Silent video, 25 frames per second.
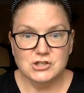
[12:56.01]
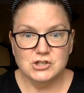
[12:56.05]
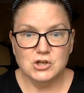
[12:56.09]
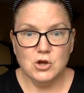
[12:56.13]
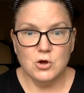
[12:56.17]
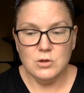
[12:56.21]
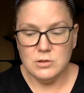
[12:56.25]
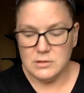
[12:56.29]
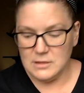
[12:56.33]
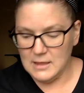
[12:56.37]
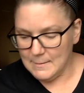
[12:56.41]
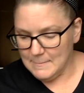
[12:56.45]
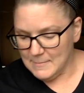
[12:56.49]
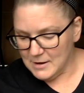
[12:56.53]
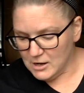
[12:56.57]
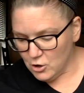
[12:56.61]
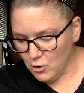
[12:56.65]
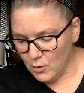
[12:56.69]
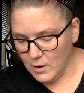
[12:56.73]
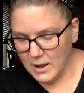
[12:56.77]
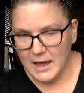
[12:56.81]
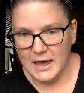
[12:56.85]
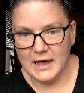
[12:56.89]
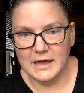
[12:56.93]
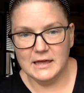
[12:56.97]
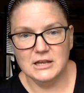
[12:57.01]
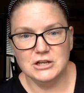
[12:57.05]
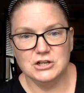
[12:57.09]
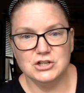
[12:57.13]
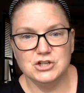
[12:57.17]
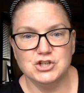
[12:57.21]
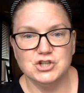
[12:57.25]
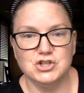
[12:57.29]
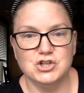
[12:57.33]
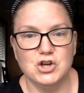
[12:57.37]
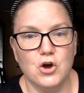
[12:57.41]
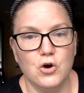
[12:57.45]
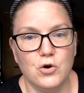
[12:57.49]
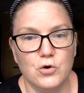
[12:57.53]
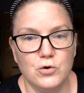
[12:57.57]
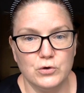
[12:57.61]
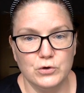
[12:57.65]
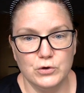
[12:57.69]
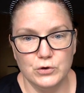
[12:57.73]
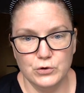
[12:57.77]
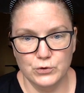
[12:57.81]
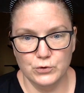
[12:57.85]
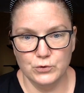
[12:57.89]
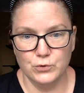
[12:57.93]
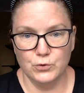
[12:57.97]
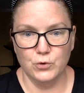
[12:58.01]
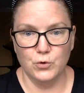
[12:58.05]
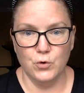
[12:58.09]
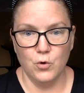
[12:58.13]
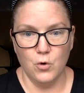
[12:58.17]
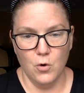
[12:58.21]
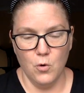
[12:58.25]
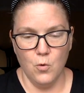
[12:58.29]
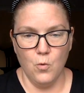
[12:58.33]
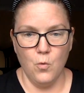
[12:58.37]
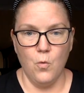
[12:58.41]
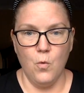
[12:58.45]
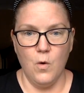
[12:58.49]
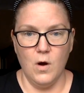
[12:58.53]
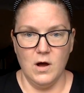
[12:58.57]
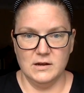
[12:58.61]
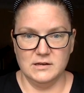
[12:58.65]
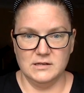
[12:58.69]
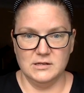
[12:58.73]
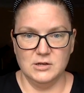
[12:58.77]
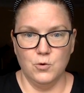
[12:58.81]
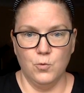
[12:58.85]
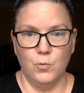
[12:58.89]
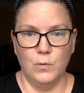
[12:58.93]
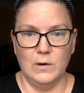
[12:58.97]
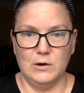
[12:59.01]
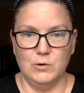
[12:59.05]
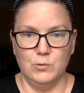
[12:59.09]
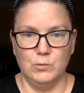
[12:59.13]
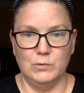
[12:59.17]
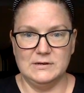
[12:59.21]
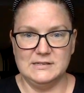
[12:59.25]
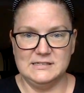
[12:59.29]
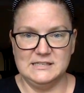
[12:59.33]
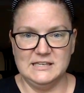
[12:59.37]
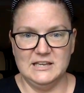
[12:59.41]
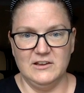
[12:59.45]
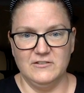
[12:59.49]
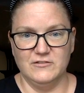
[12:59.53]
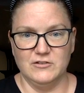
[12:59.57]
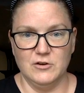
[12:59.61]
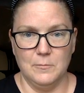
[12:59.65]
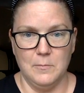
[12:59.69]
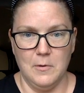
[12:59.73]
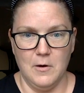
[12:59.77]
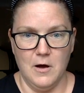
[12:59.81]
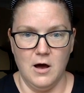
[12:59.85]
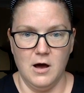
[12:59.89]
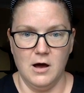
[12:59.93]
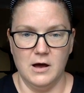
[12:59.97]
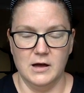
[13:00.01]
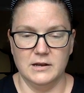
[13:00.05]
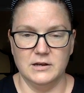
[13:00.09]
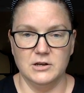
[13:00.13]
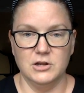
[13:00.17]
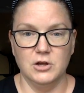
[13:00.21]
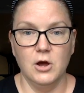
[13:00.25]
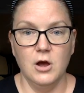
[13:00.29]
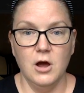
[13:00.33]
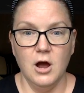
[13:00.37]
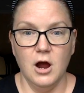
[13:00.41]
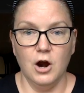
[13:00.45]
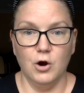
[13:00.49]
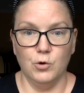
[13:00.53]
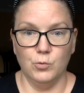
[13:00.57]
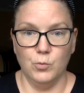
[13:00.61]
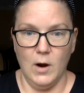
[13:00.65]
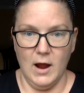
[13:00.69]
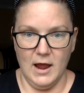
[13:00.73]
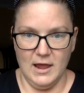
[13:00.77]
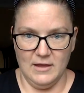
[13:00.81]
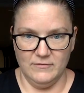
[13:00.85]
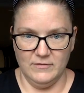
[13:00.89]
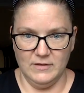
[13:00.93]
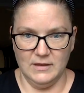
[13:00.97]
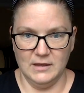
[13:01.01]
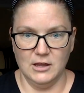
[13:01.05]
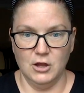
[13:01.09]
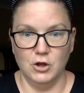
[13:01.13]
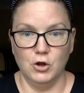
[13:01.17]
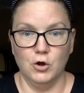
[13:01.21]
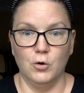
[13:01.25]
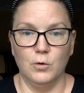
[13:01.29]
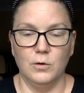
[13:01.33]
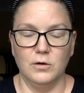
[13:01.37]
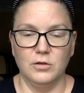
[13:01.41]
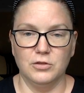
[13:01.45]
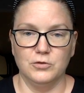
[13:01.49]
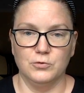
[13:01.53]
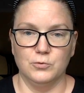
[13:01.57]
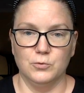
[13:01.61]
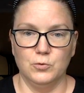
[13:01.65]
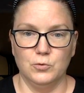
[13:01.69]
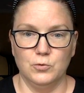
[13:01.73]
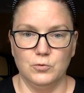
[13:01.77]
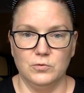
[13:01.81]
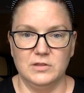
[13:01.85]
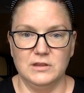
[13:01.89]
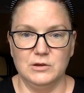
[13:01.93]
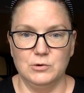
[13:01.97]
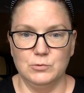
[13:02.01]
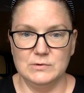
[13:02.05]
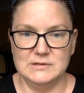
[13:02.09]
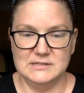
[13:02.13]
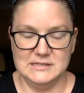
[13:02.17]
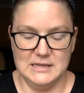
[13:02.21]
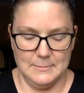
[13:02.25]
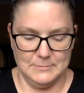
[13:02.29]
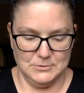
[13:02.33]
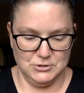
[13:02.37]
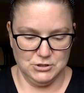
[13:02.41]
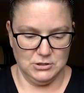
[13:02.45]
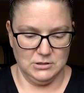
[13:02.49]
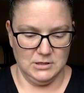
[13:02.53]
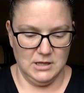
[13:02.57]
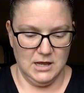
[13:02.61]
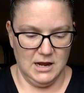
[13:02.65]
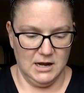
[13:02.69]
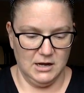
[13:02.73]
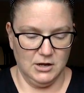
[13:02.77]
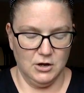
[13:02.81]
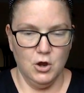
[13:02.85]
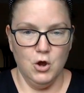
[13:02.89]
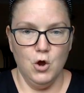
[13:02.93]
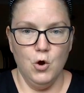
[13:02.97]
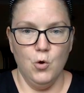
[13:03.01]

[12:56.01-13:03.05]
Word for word: So let me go ahead and show you what we received upon arriving and going through the reception line.